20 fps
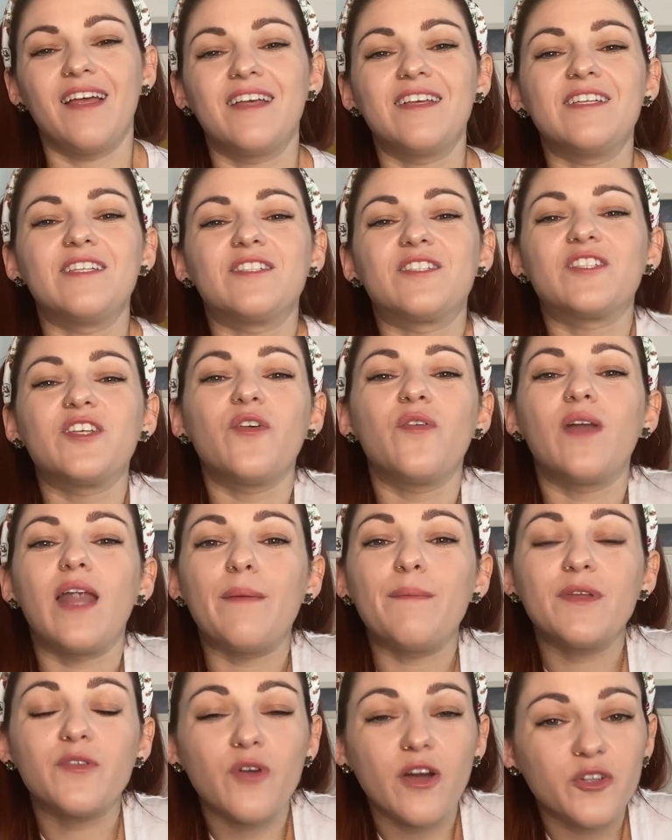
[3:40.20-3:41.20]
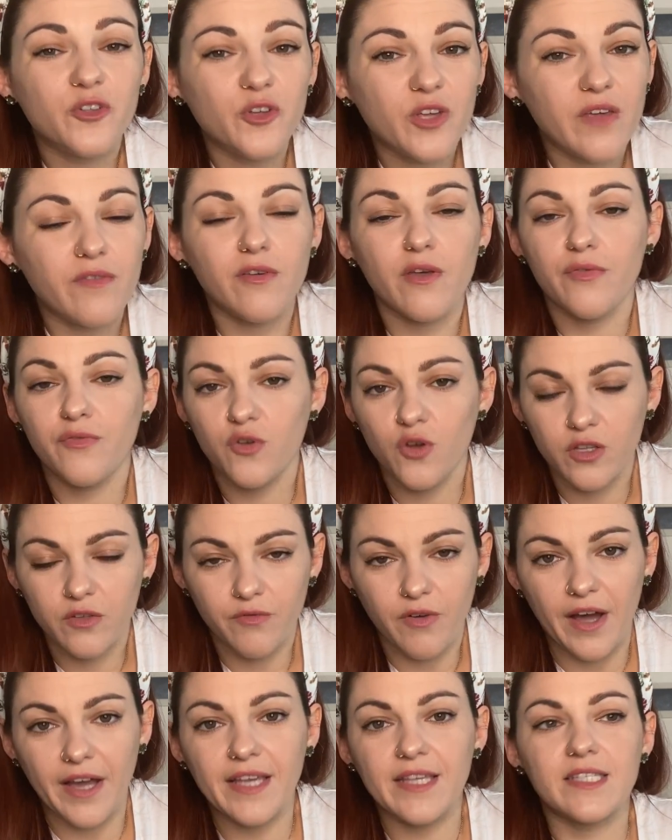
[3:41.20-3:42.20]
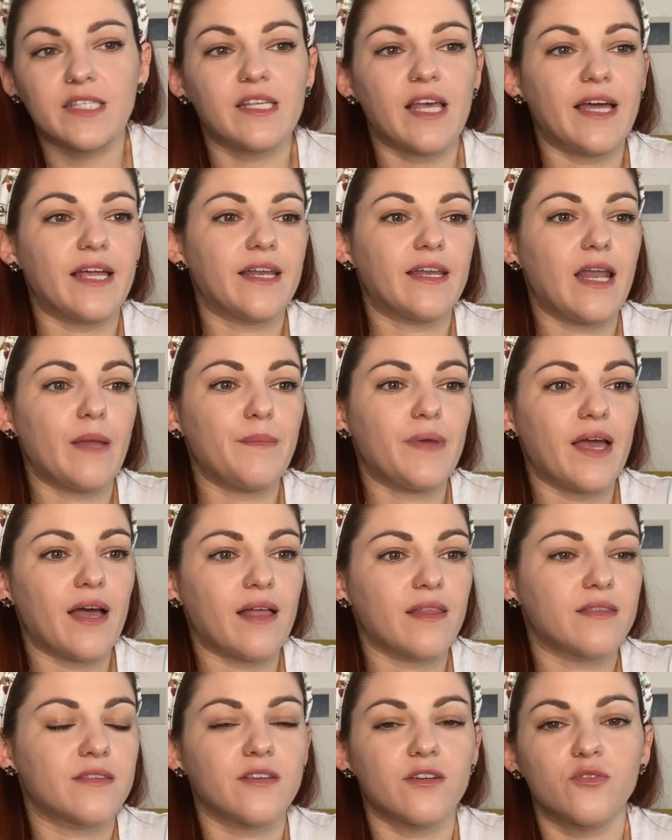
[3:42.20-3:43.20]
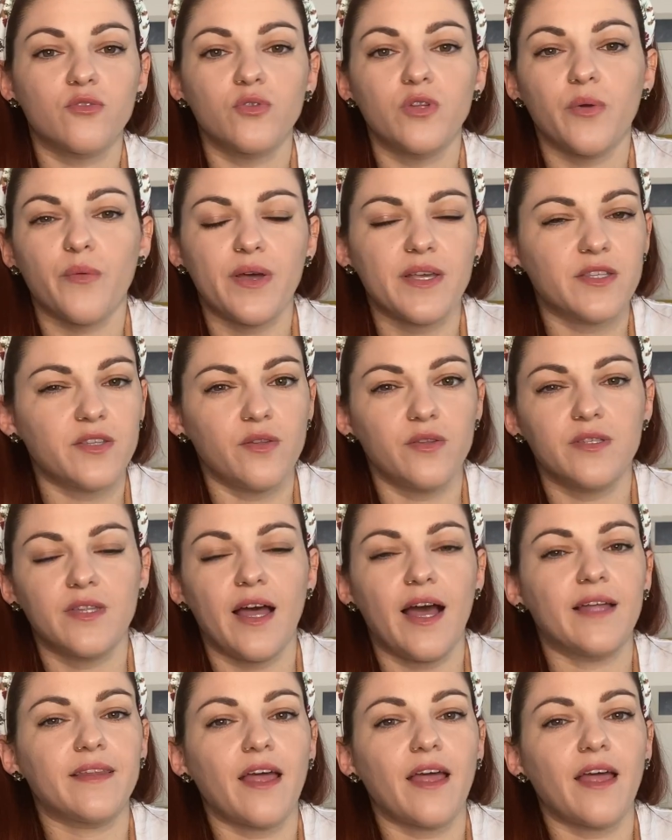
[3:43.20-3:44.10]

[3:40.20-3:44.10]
So let me try to give you a few advice and let me answer to the questions that